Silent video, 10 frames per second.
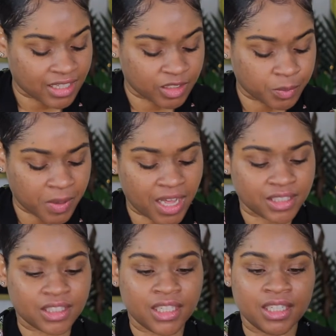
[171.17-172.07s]
this
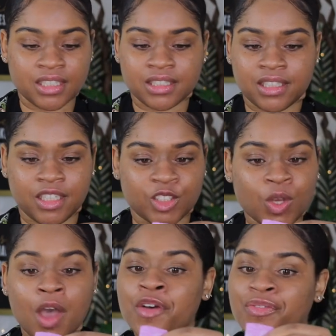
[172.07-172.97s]
box is this
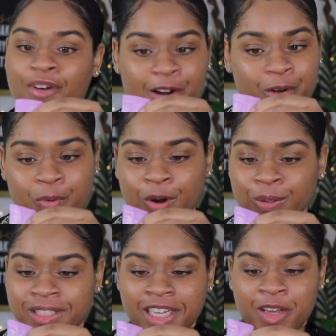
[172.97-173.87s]
Vital
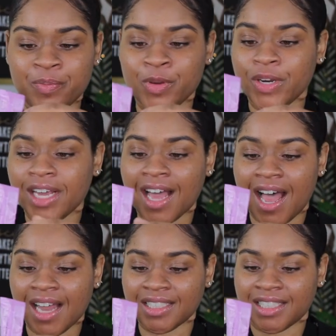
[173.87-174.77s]
Protein Beauty
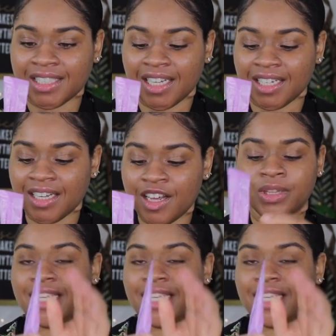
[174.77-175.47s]
Collagen, the